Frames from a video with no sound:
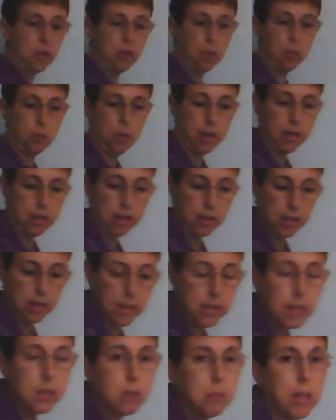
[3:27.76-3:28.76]
the way it
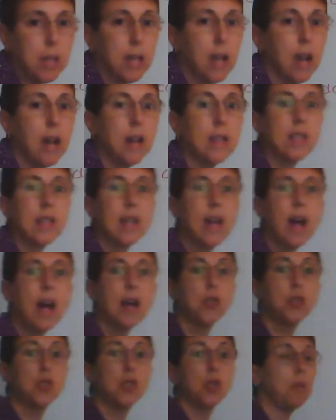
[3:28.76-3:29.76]
is because it
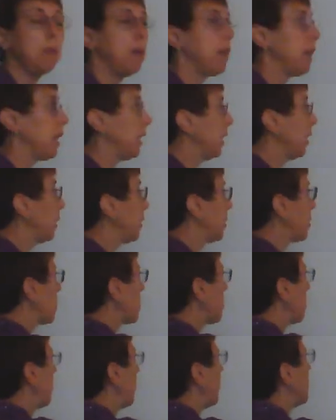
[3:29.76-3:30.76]
has so many little
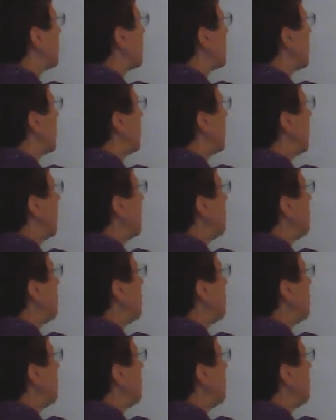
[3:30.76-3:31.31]
squares in it.